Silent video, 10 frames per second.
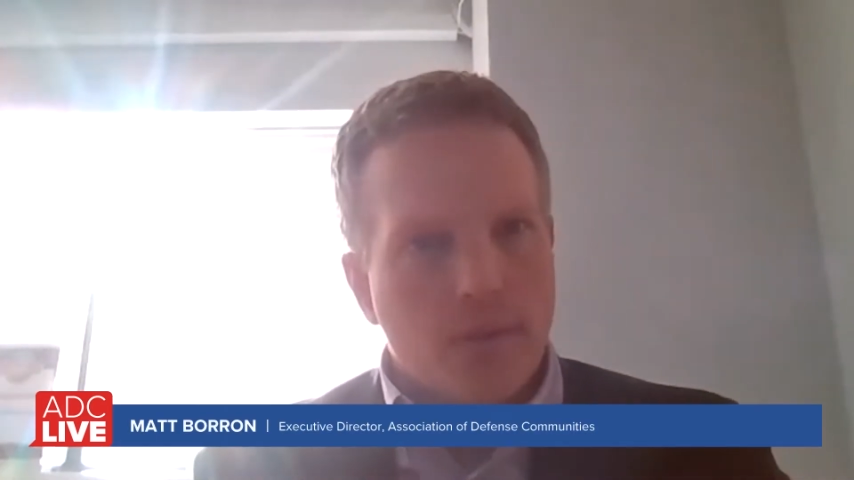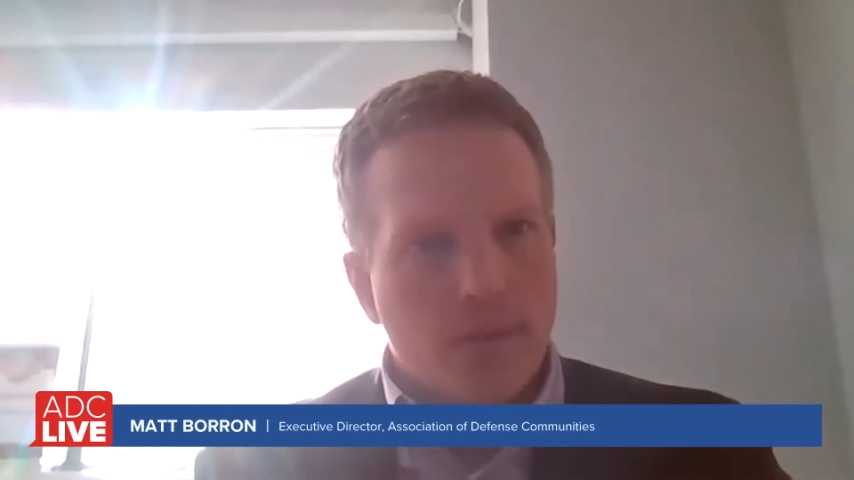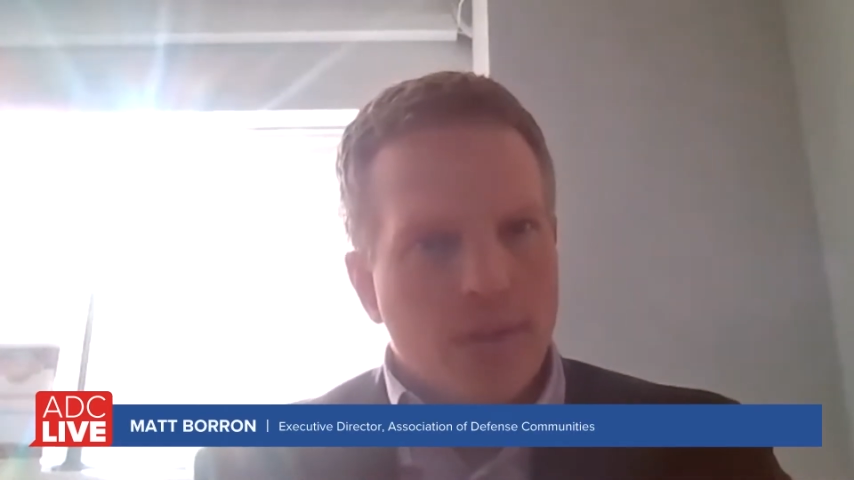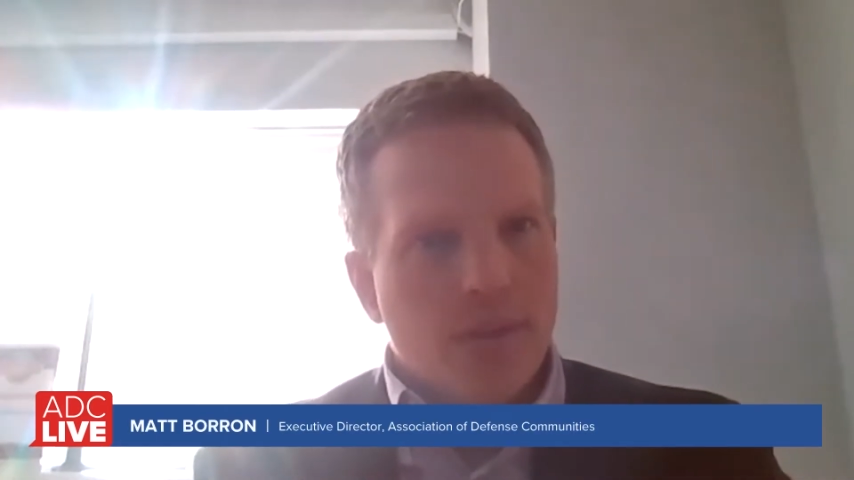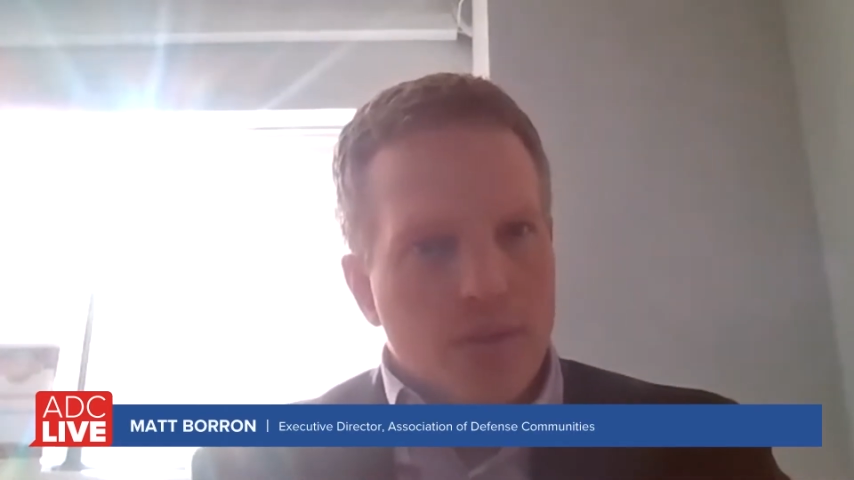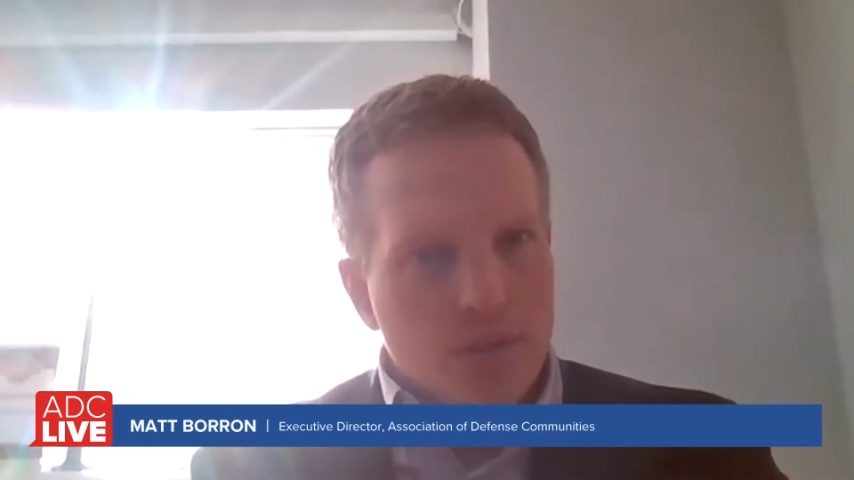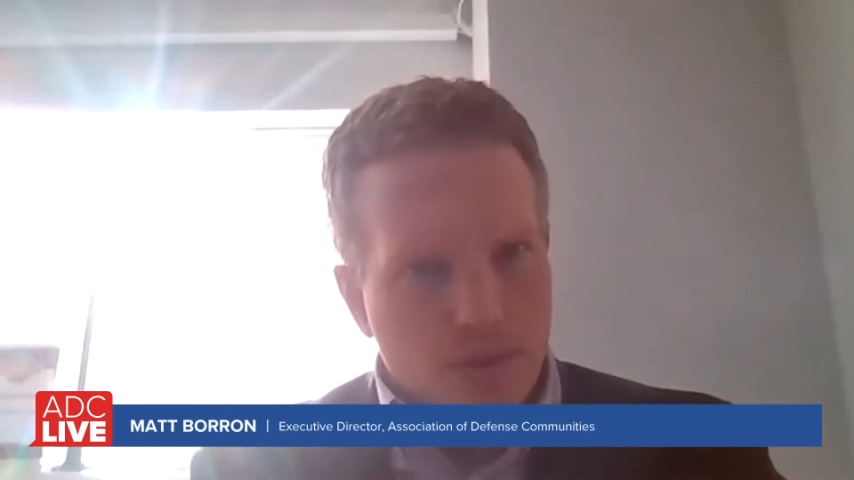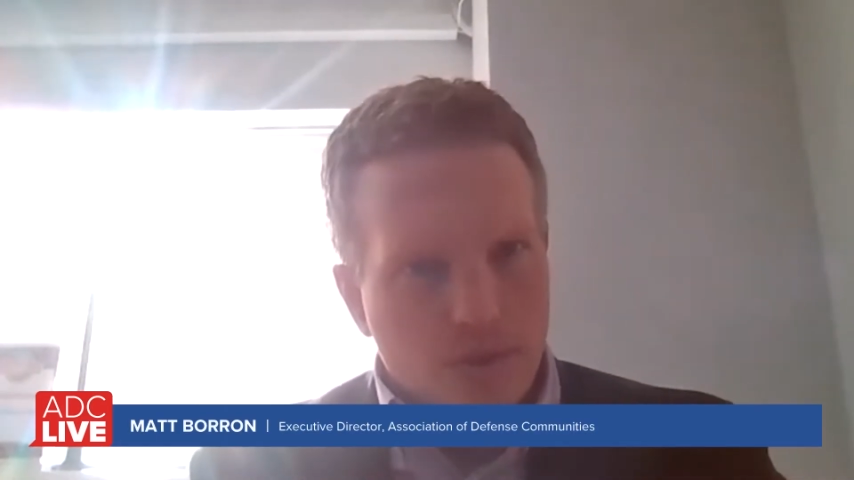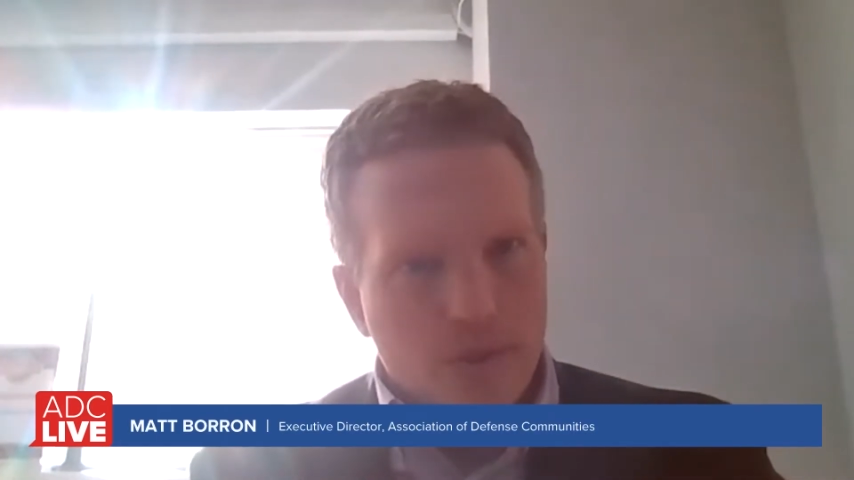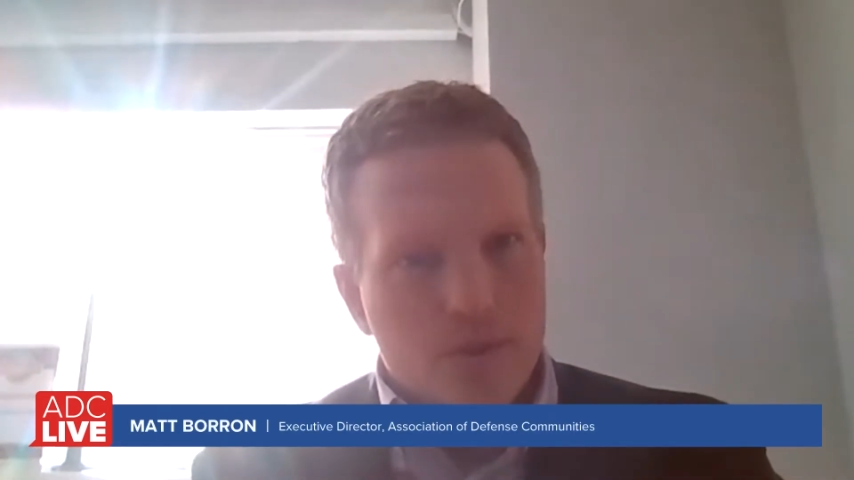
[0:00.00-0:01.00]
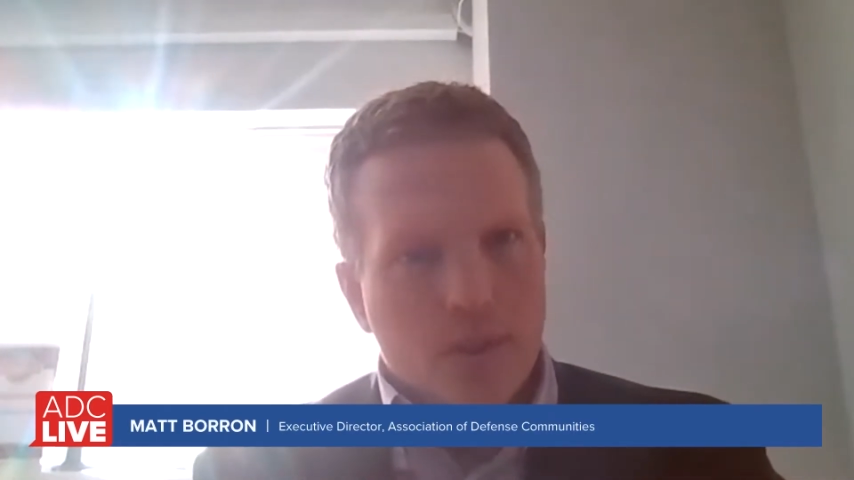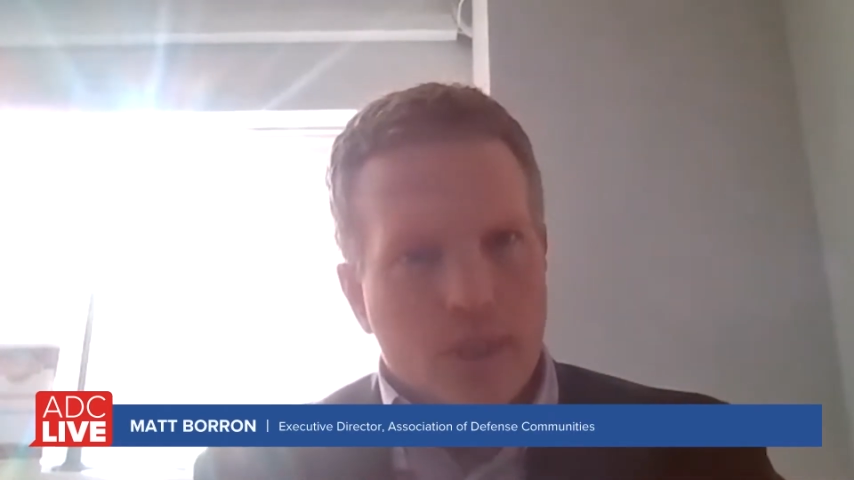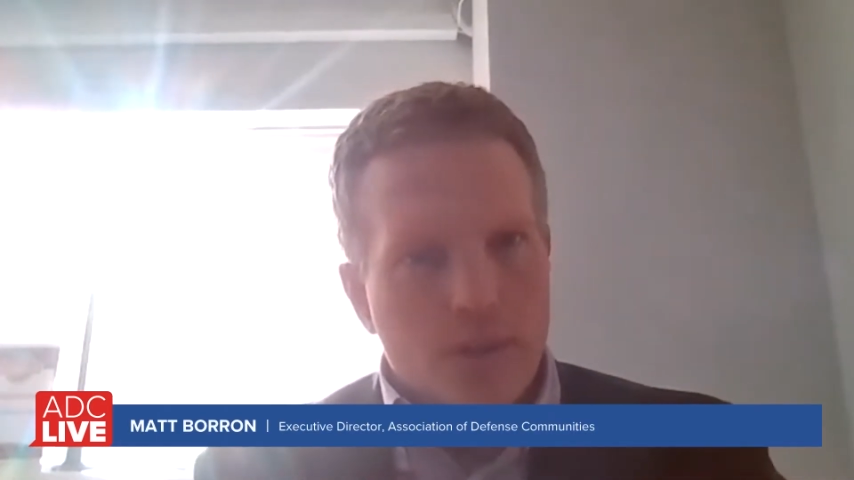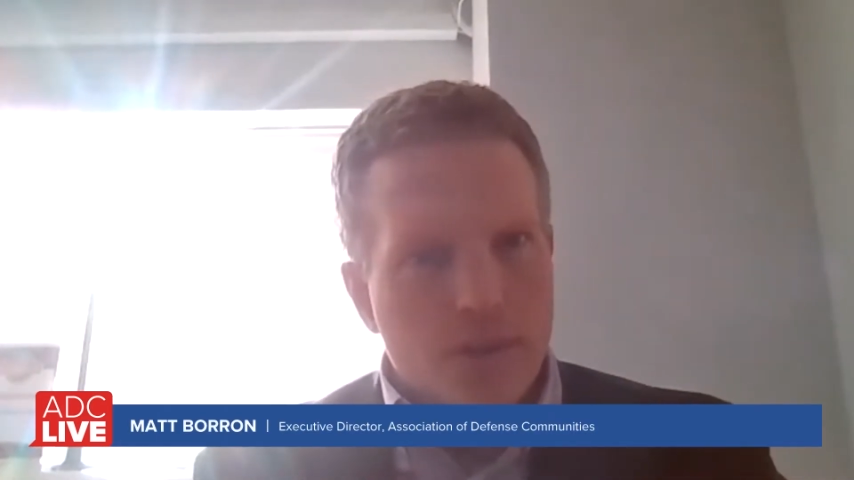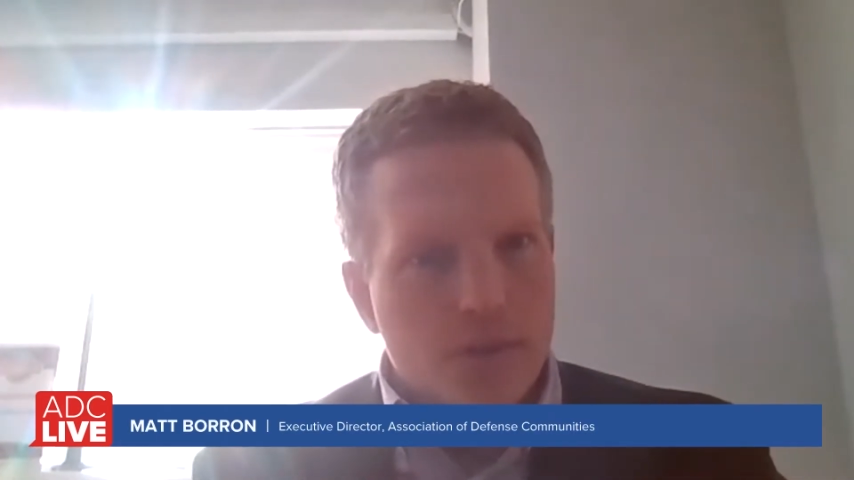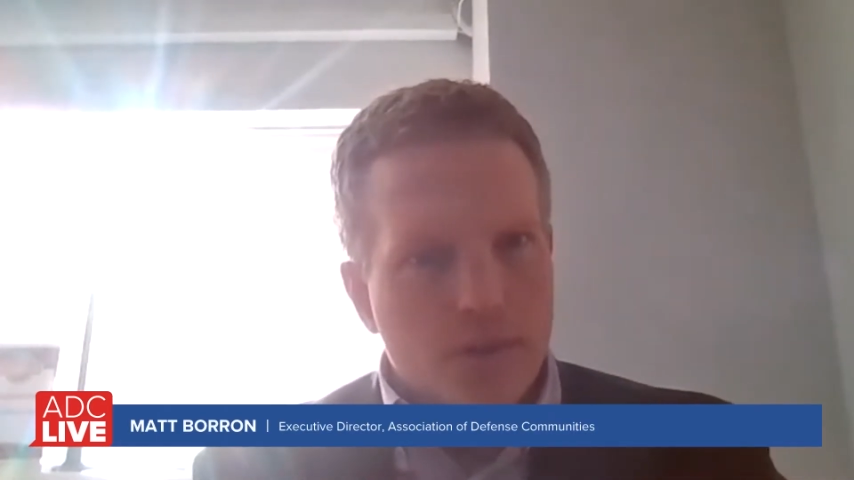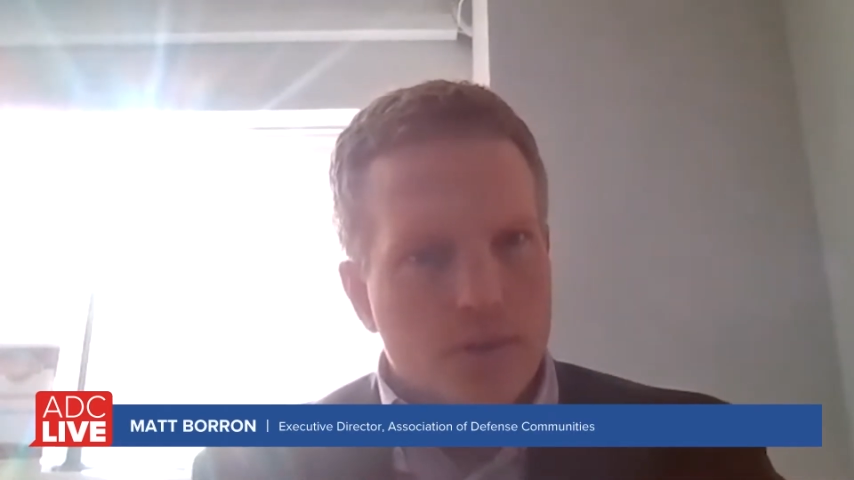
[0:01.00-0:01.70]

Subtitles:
at certain installations.